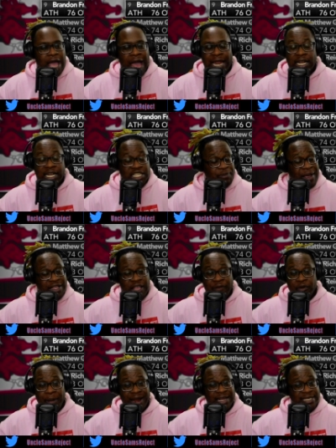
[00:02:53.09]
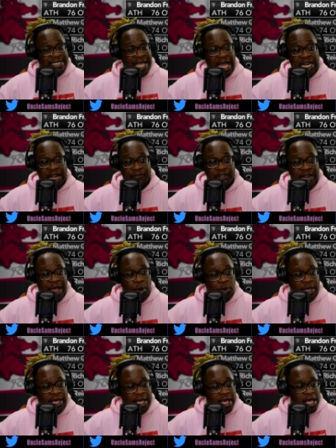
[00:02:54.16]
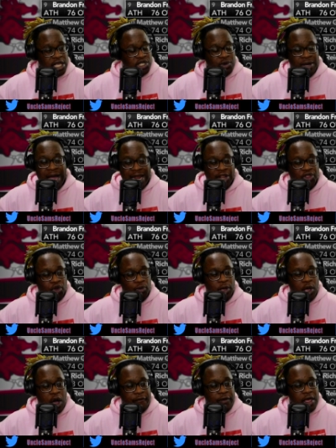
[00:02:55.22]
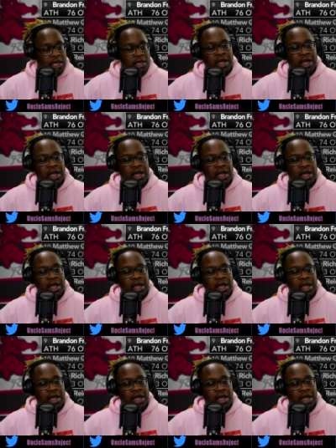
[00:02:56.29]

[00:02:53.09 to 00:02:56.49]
I didn't expect everybody to sign after that week, so it kind of threw me off.